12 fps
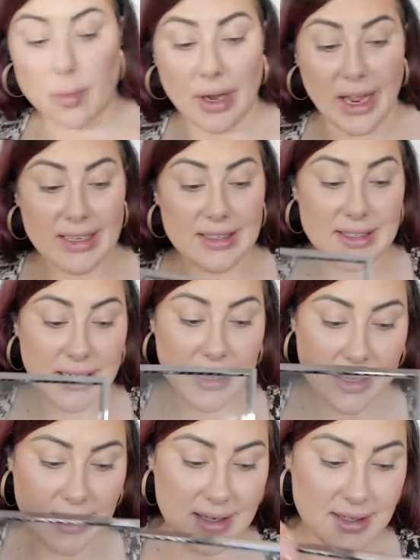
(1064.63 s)
what I
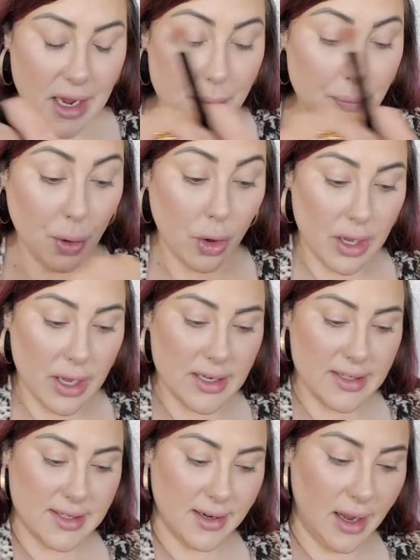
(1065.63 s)
did is I
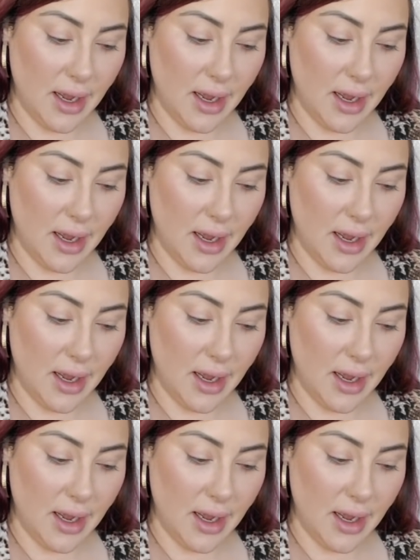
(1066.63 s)
put